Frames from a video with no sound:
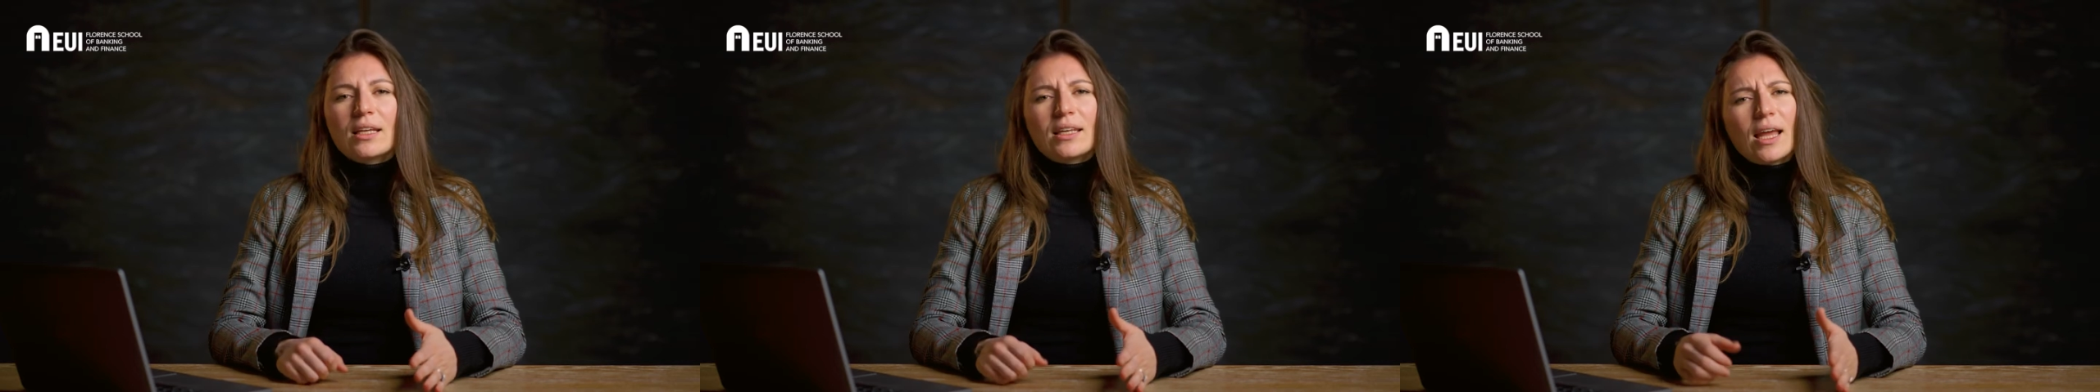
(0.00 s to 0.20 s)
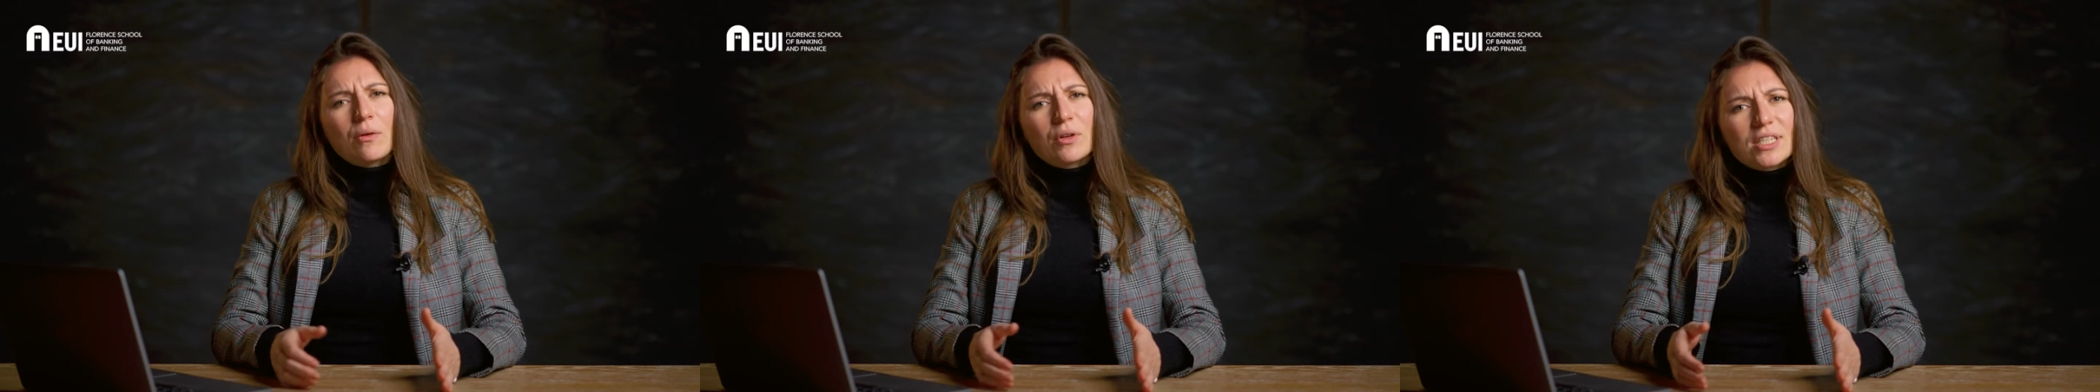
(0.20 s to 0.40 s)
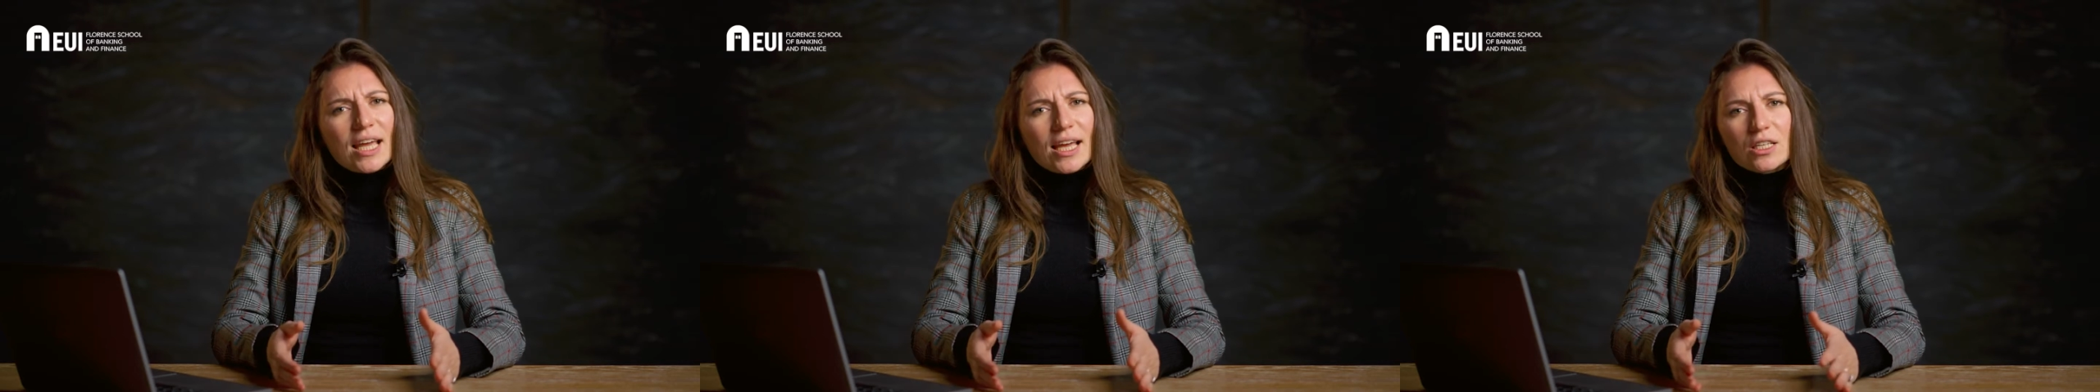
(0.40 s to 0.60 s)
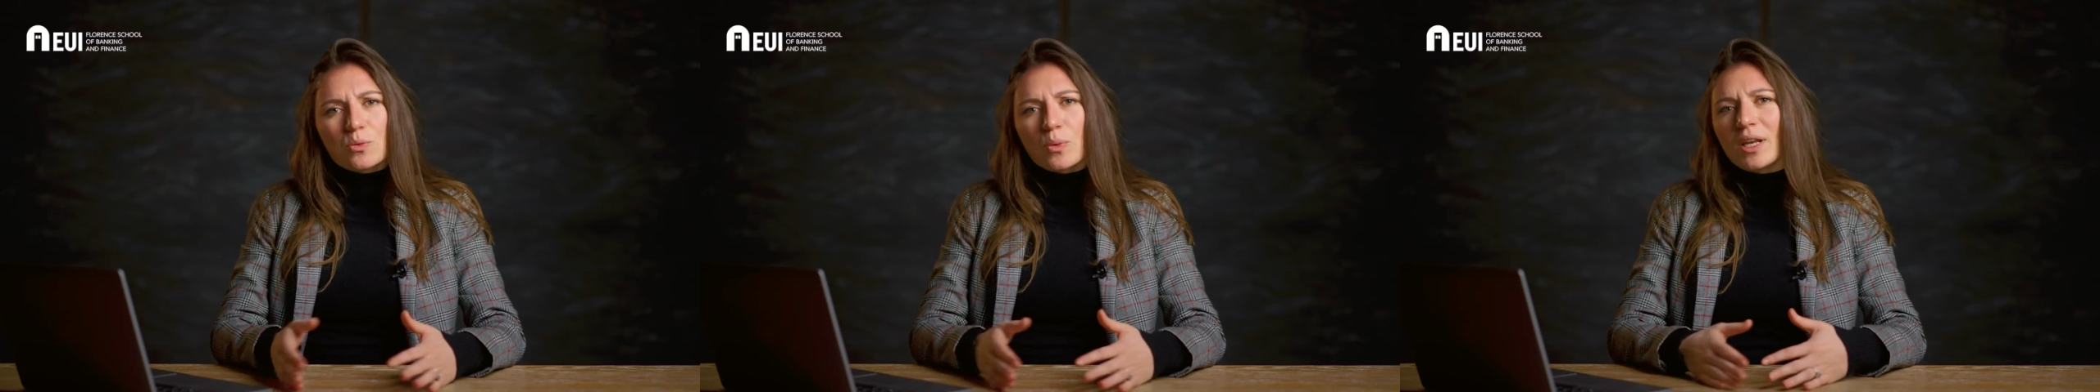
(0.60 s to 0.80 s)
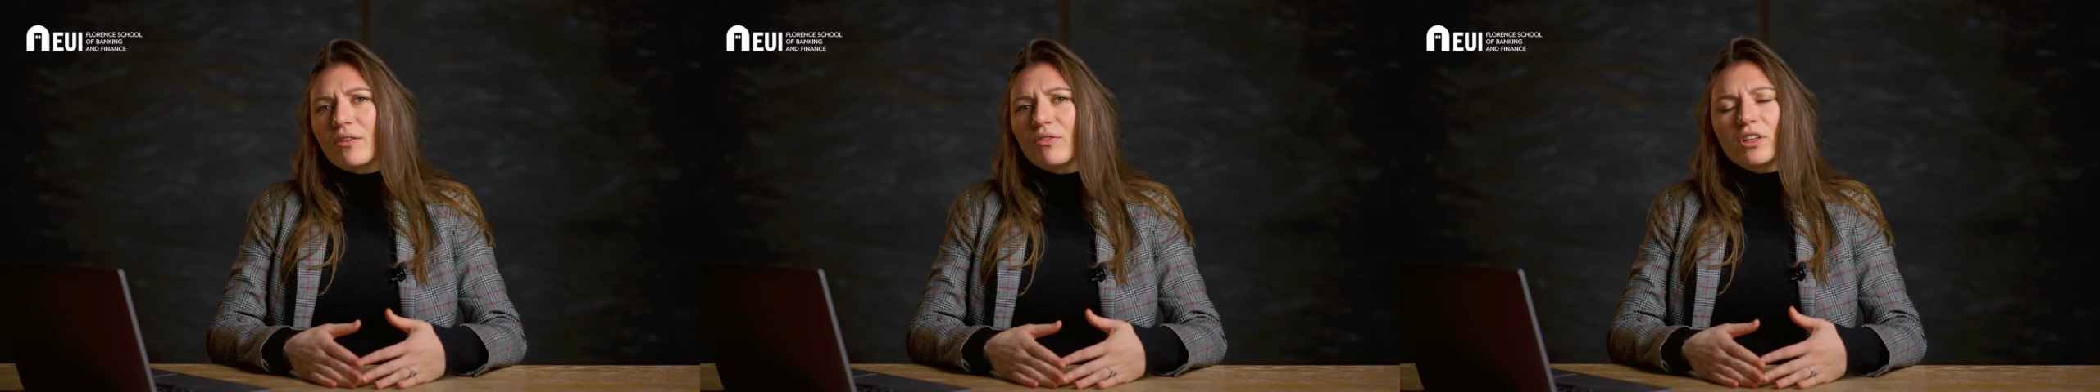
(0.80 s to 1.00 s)
Nowadays,
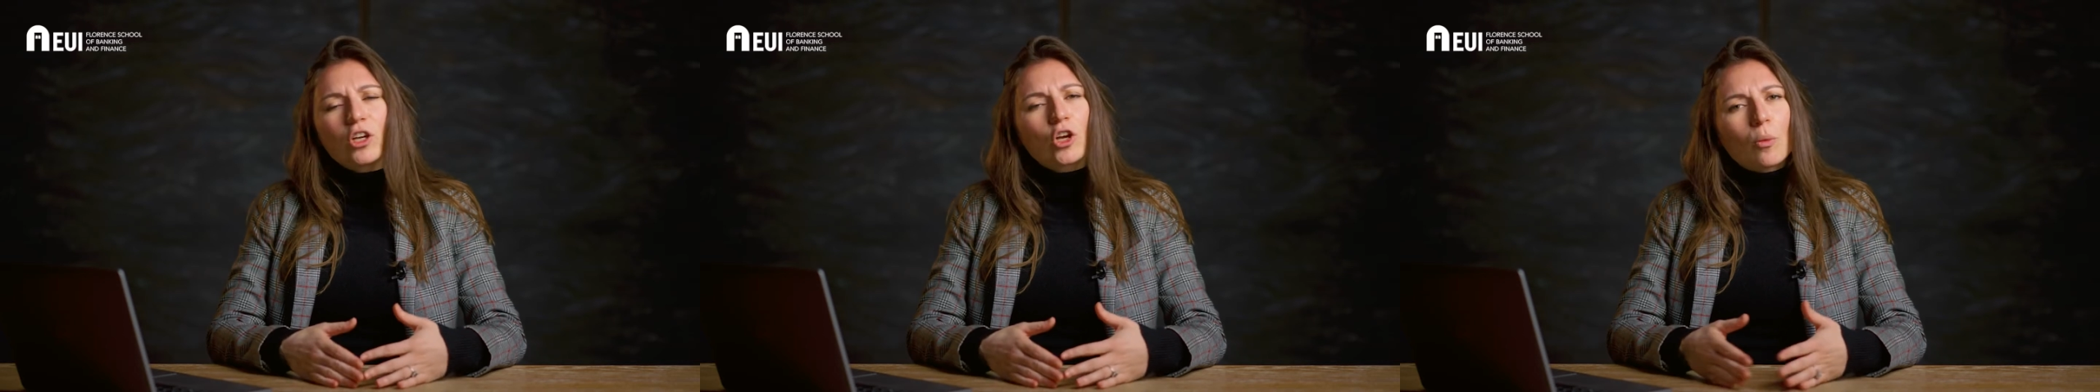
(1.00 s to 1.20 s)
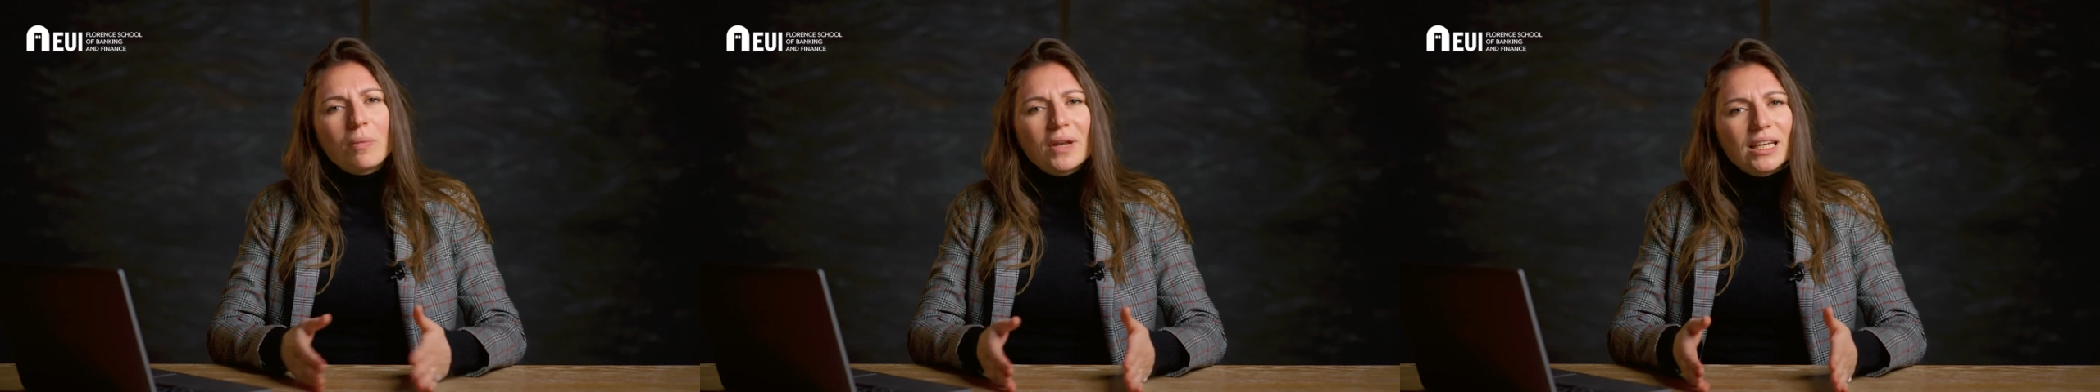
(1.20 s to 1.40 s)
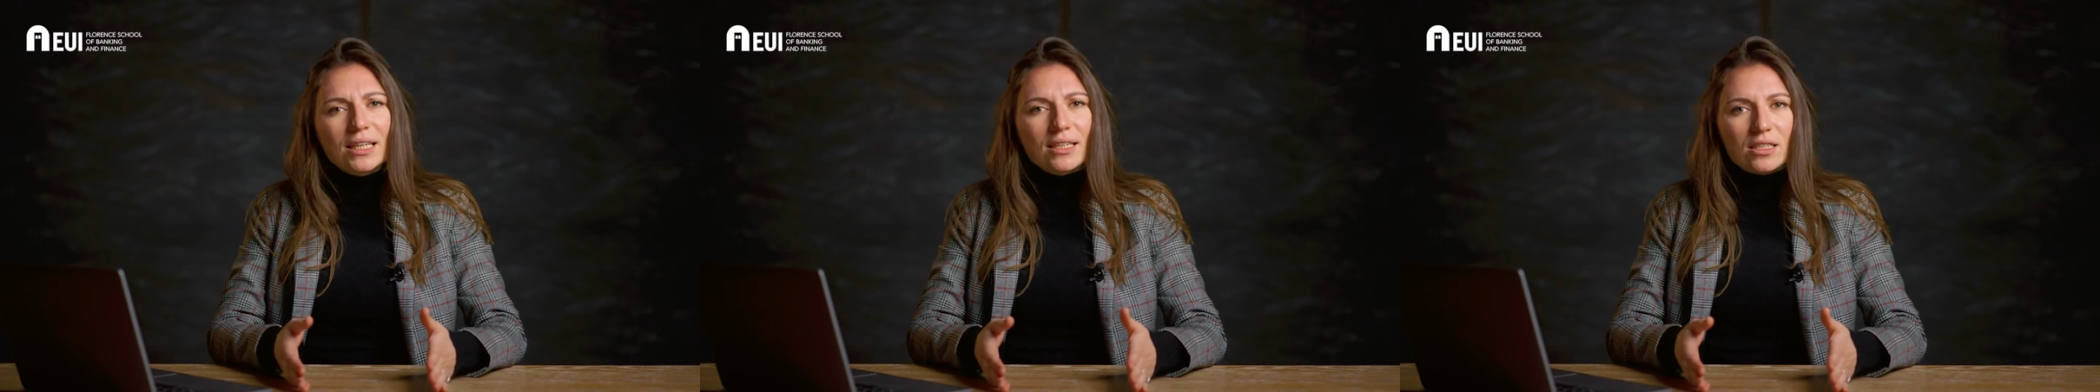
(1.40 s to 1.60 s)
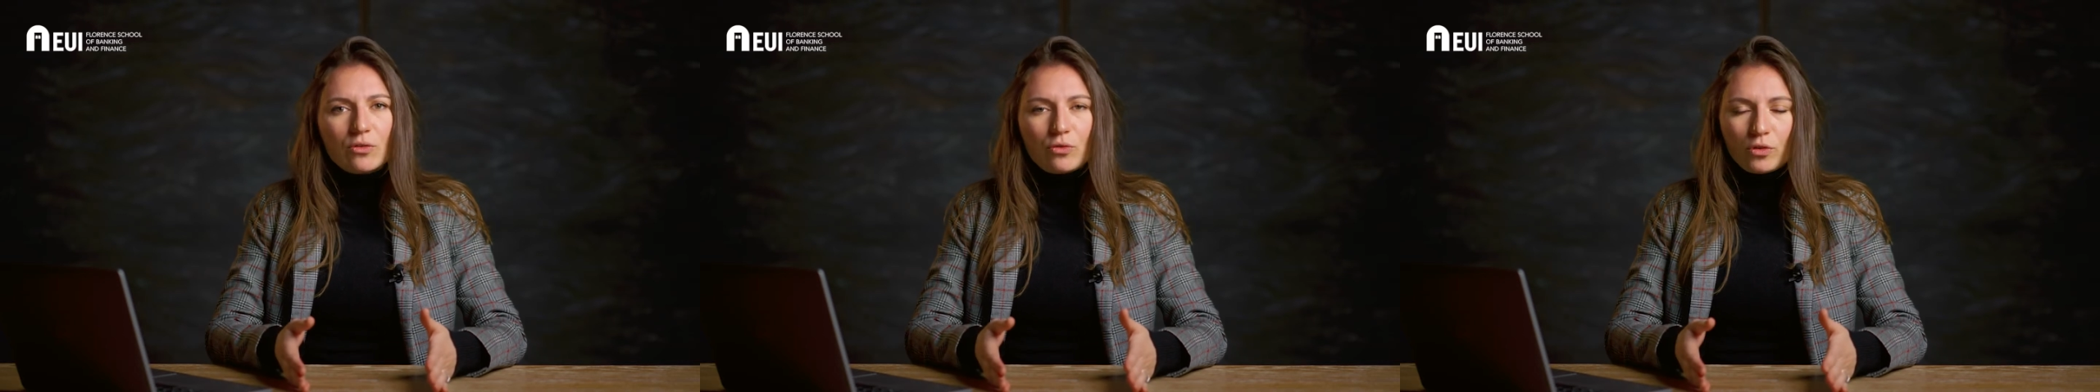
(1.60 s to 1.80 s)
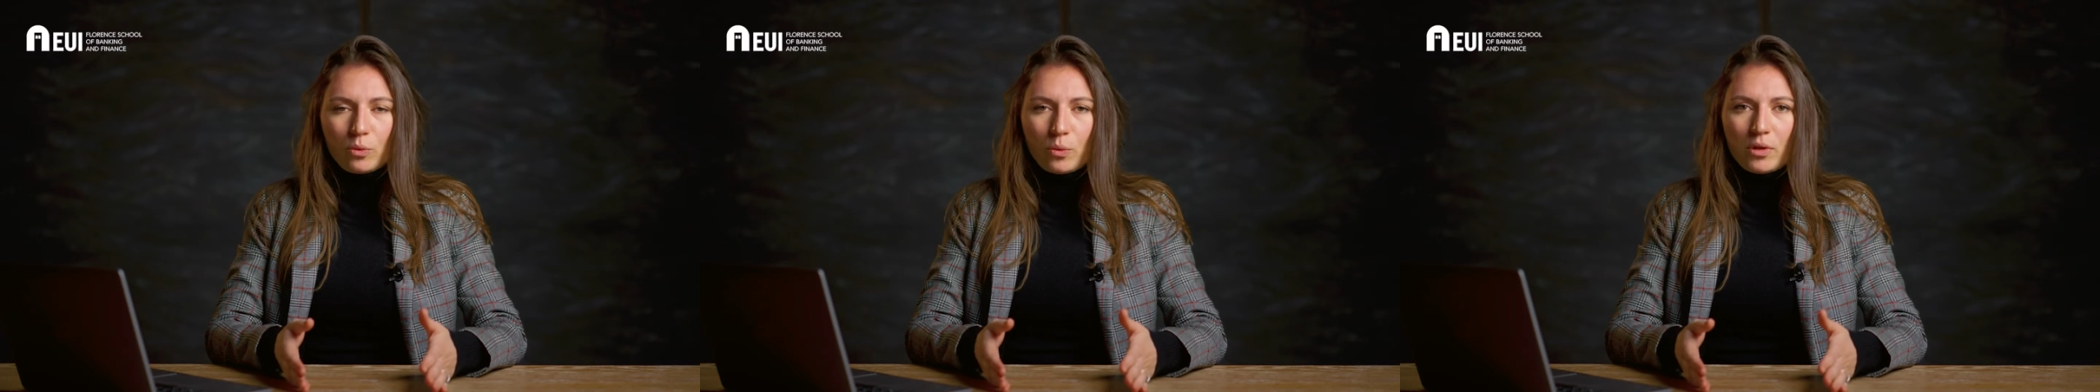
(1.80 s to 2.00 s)
we live in a completely
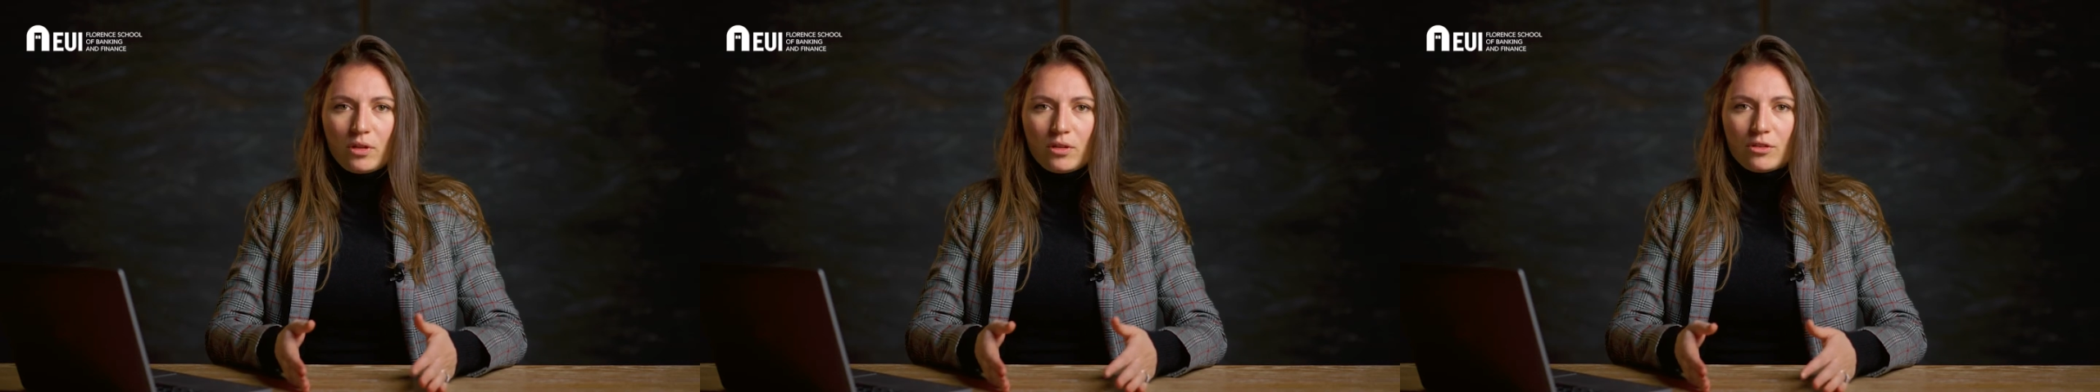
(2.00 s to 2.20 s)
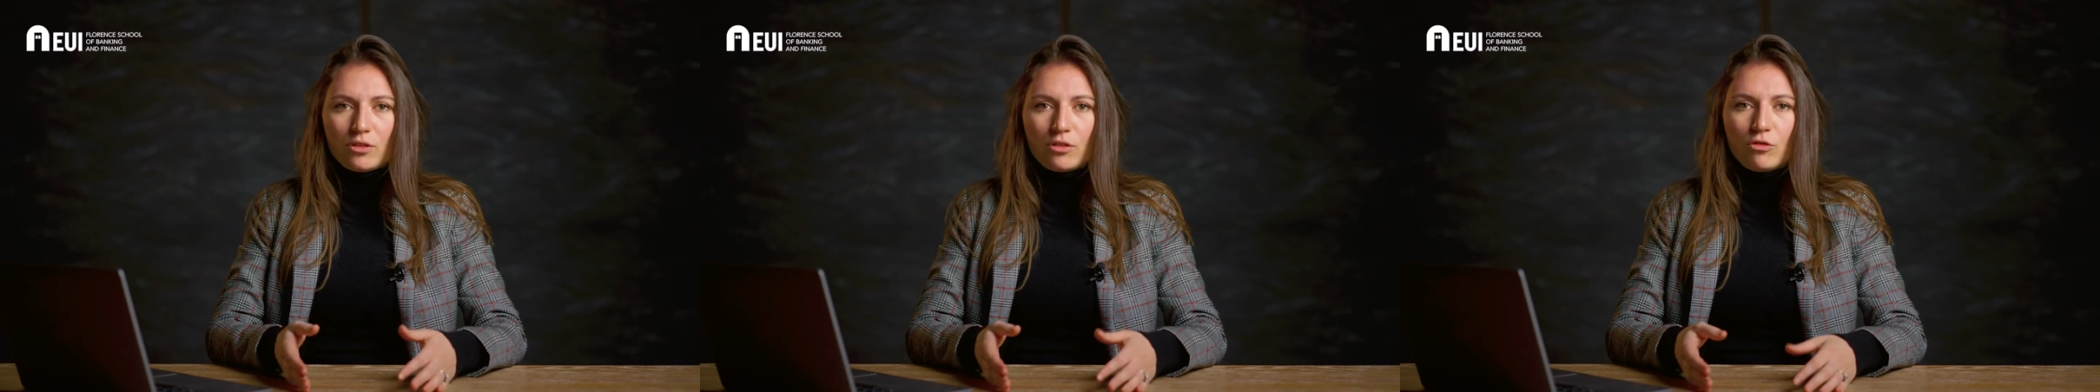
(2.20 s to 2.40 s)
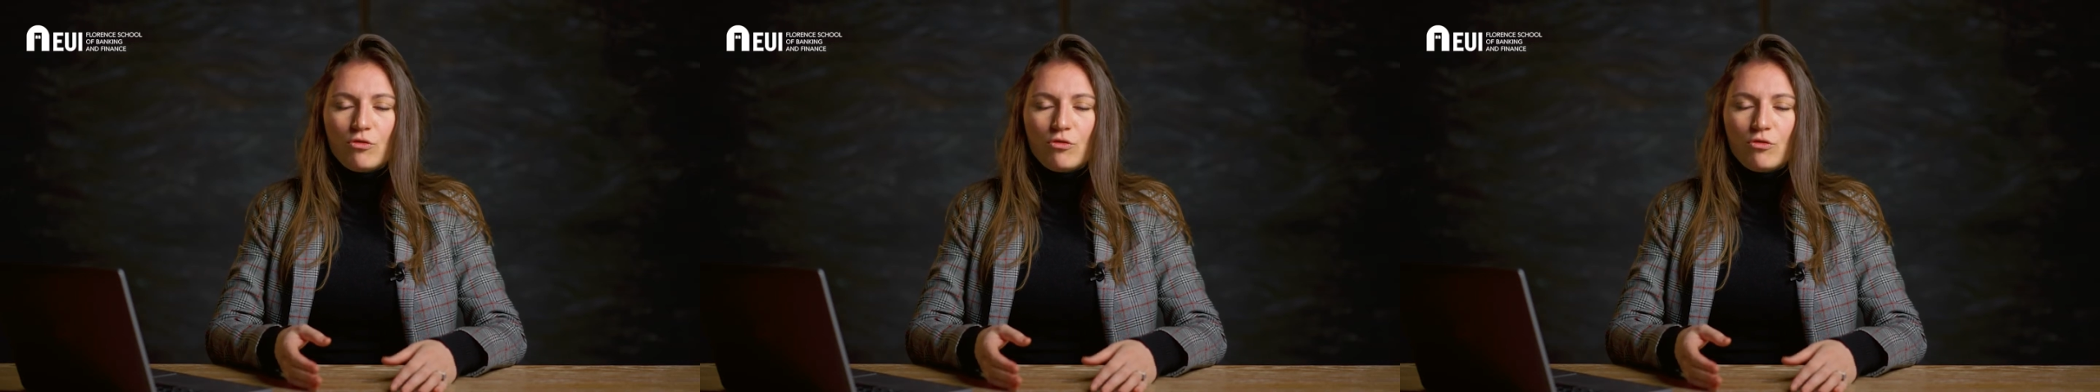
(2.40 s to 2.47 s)
different world.